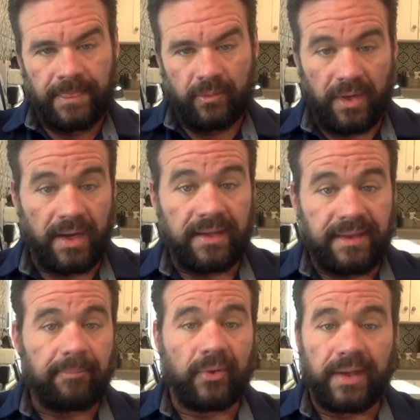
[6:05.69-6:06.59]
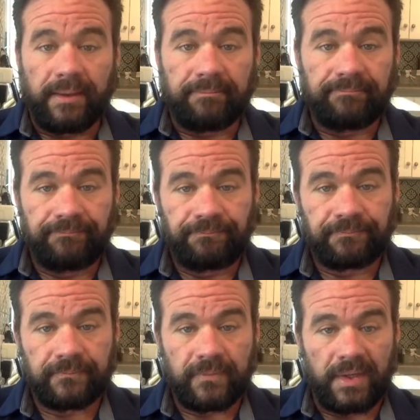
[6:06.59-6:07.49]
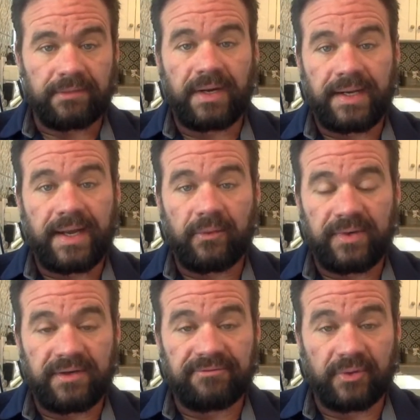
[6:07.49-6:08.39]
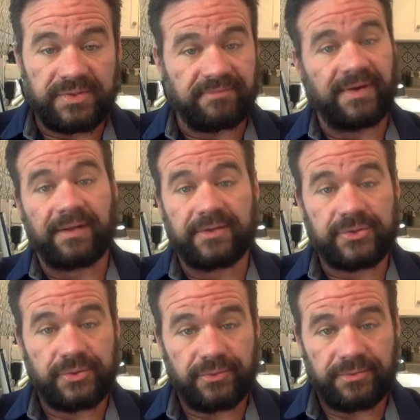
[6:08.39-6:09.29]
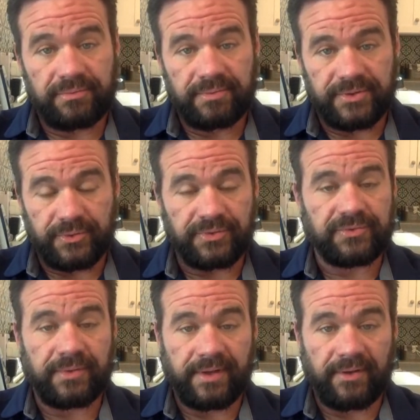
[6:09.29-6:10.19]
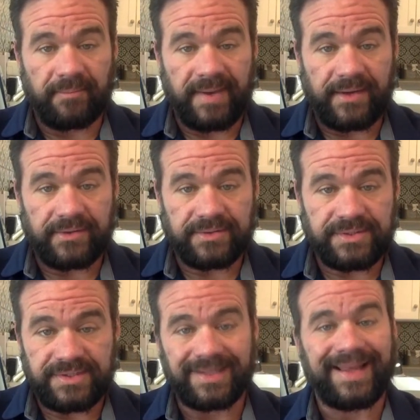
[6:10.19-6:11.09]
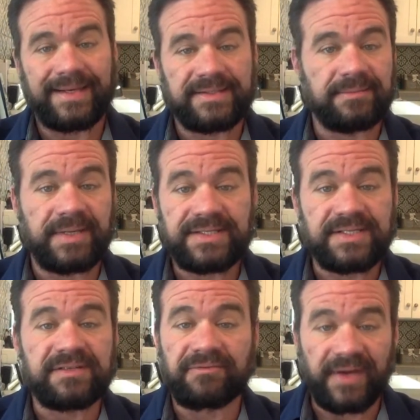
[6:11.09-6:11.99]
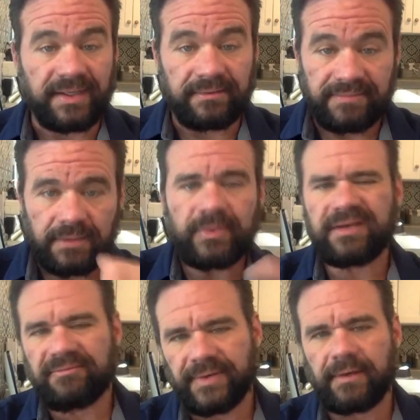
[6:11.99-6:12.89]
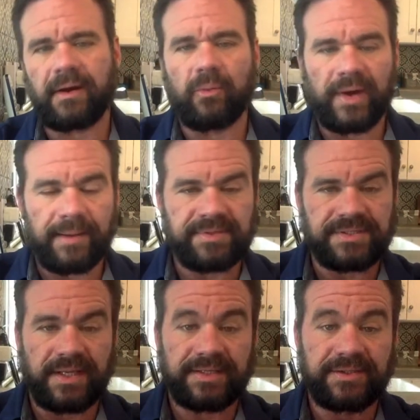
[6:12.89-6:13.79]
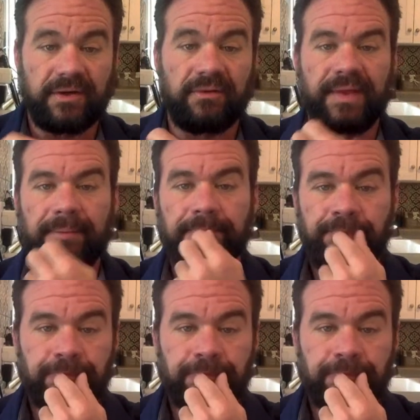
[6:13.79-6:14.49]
We're not at that point yet, right? Right now, we need to focus on finding the truth. The truth is really all that matters. Sunlight is the best disinfectant. Then we can figure out what happens next and all that.